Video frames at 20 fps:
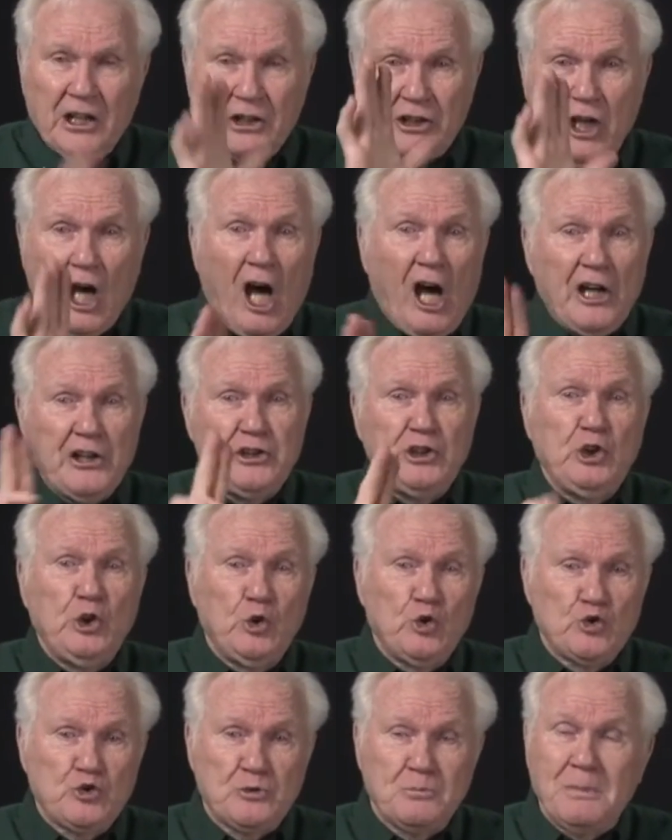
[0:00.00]
God
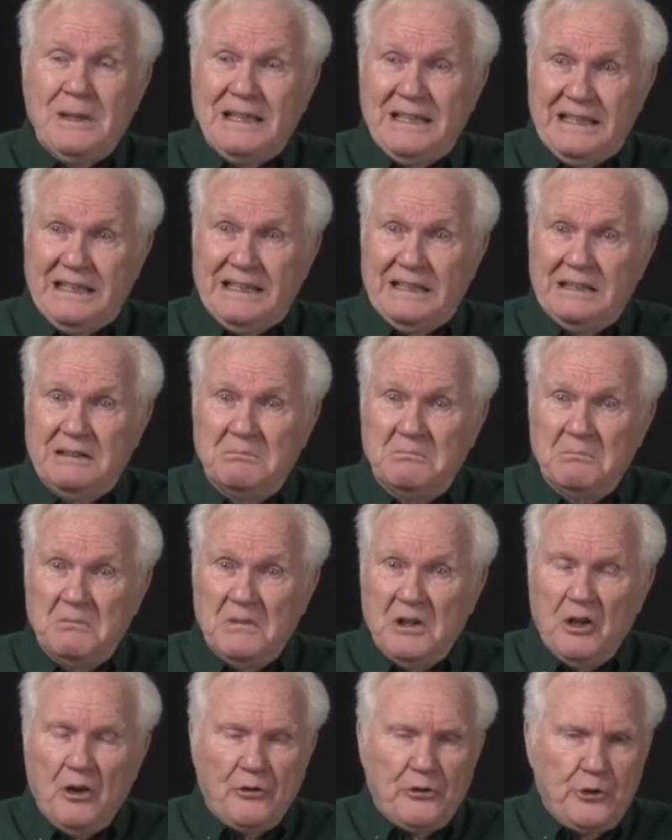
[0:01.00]
used me
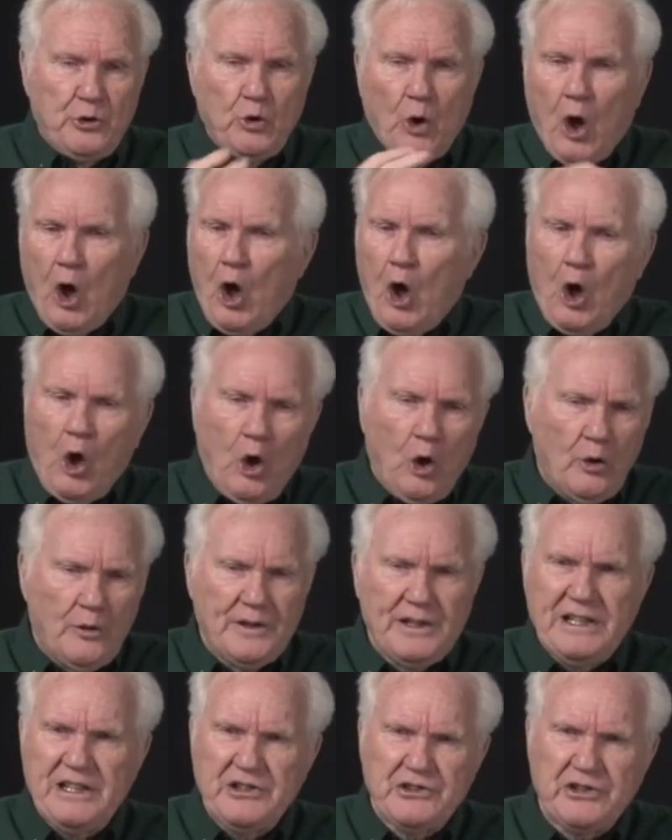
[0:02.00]
through all
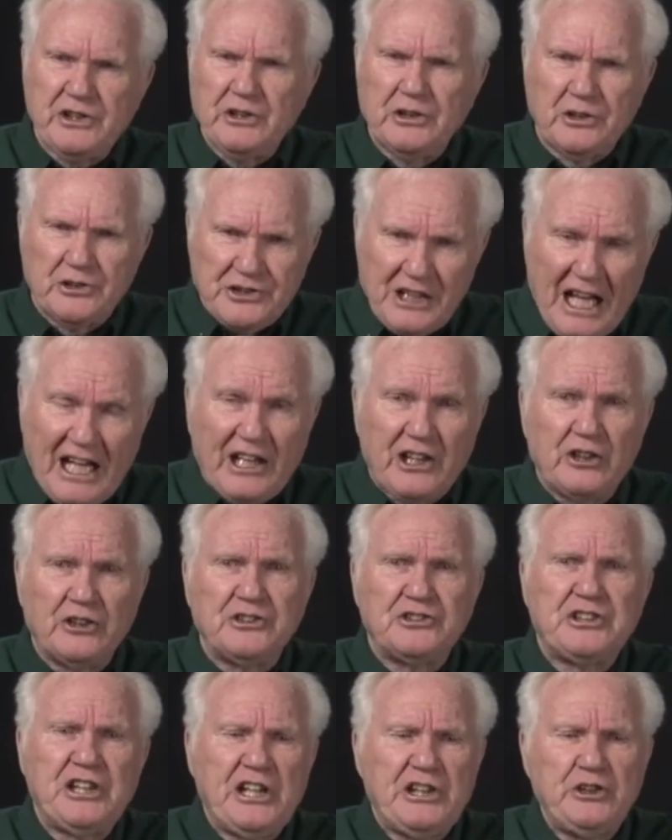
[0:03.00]
these years, I
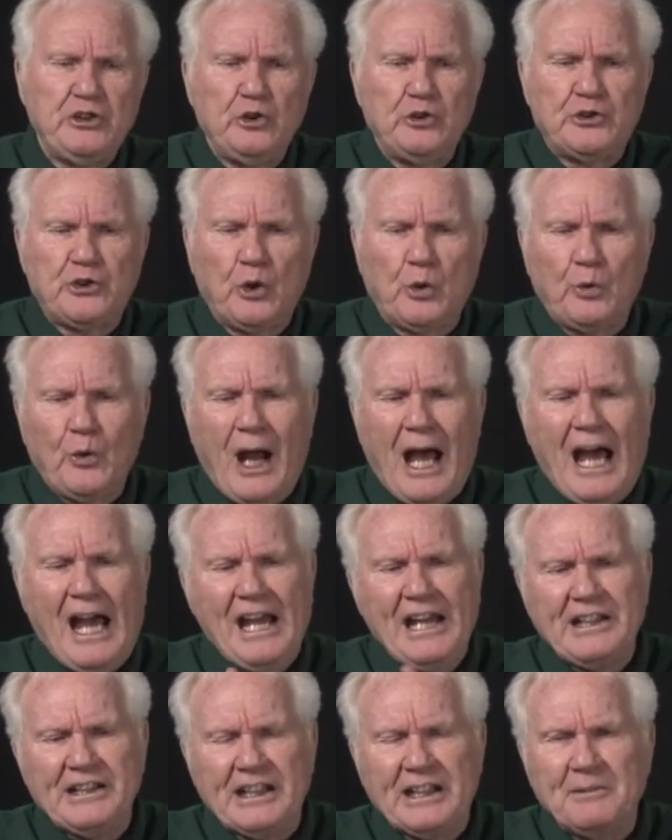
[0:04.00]
continue to
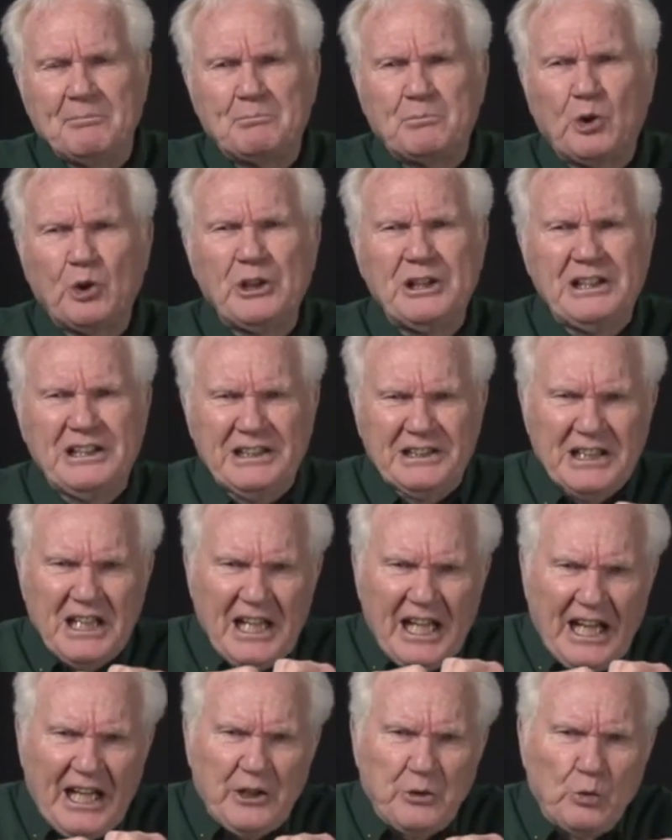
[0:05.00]
write and print
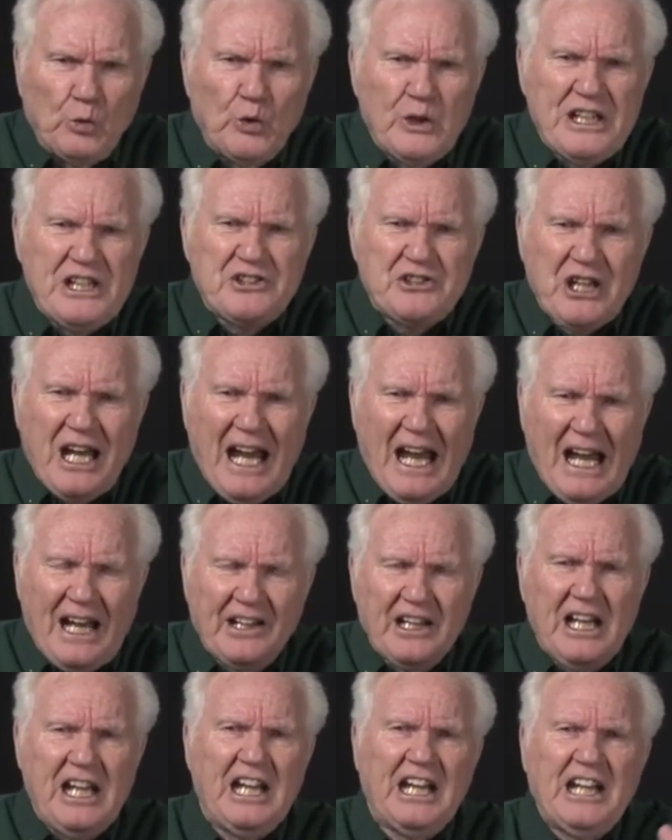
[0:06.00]
and reach
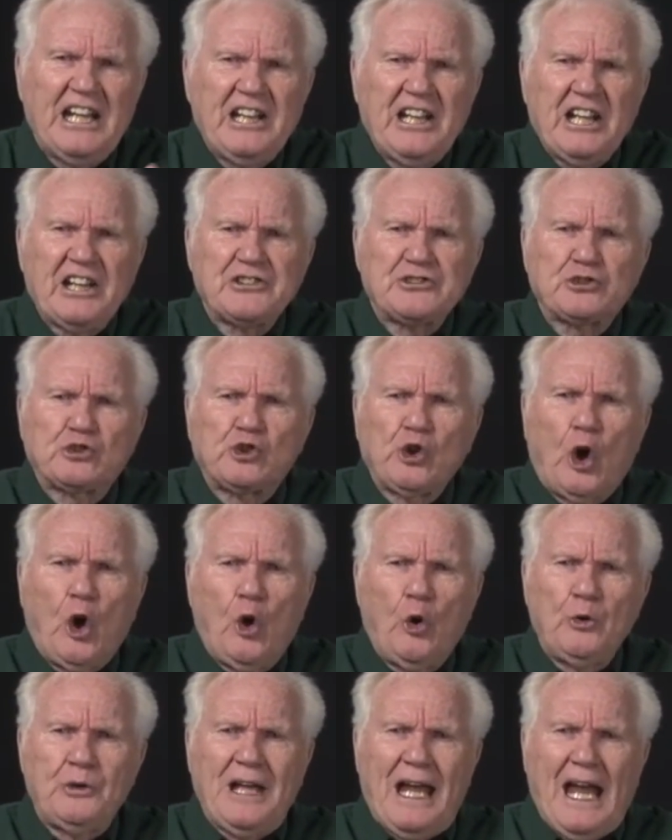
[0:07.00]
out. It has
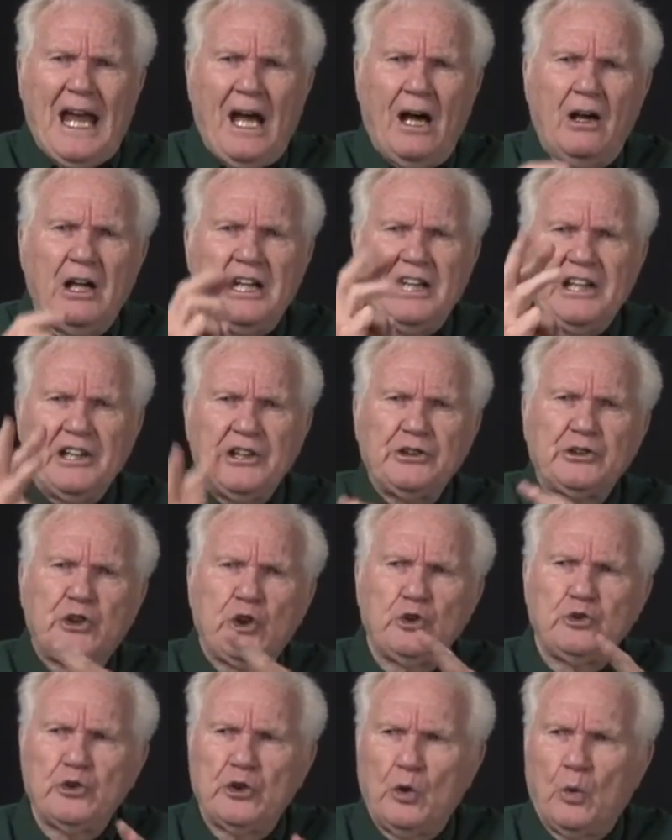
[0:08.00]
grown now
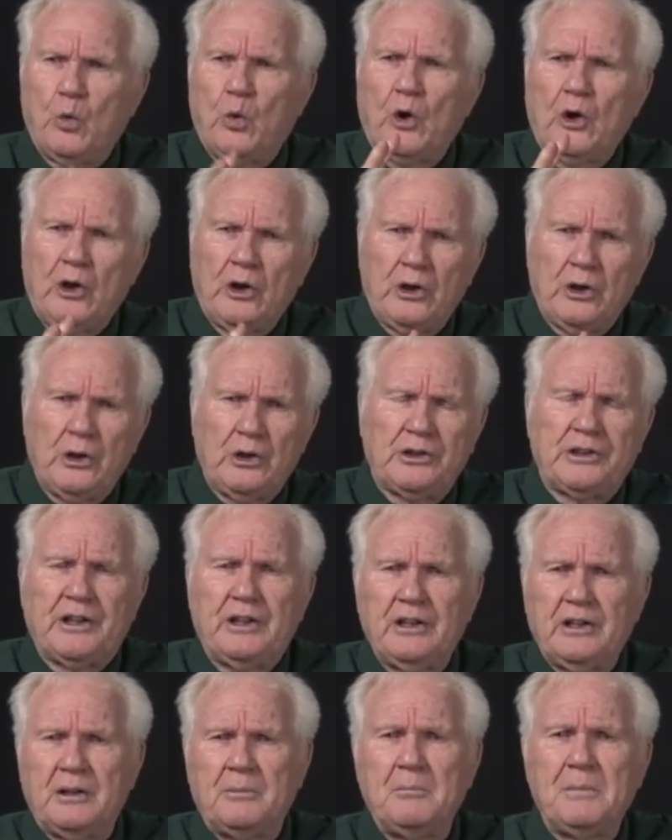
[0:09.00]
into the world
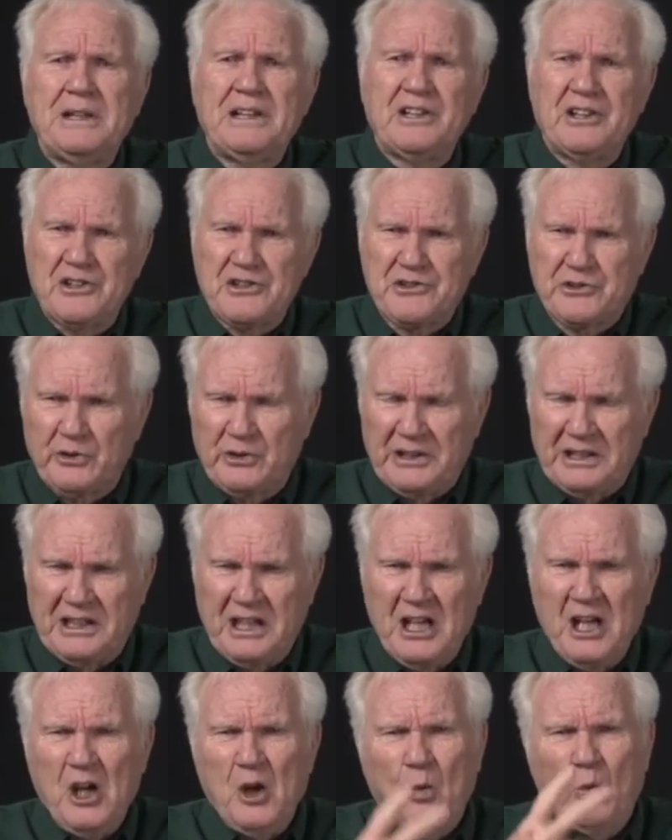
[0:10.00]
ministry.
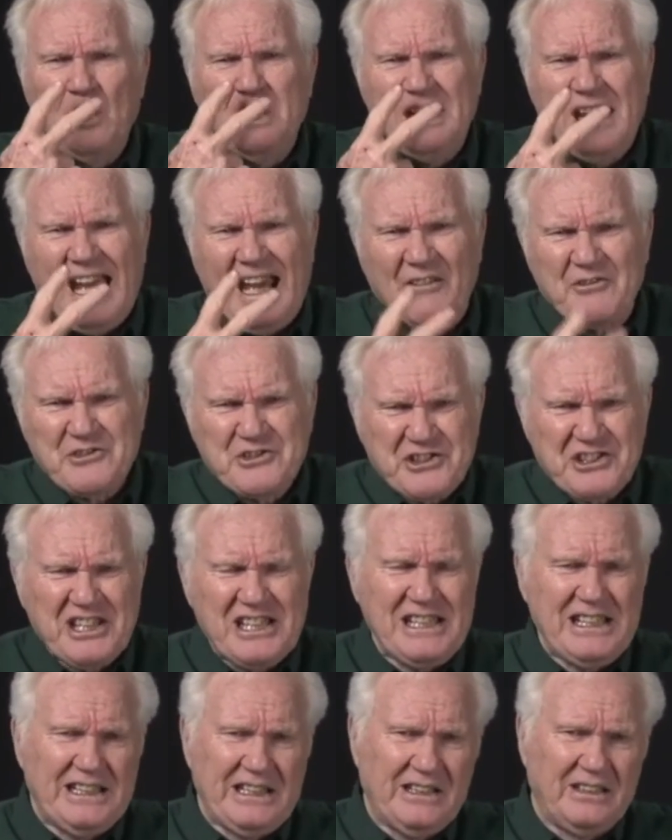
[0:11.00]
We have
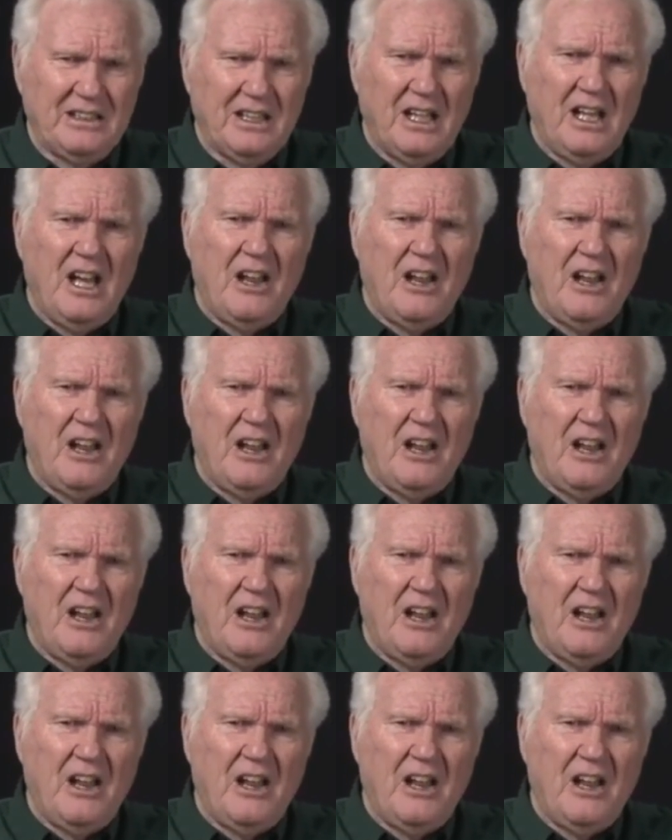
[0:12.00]
seen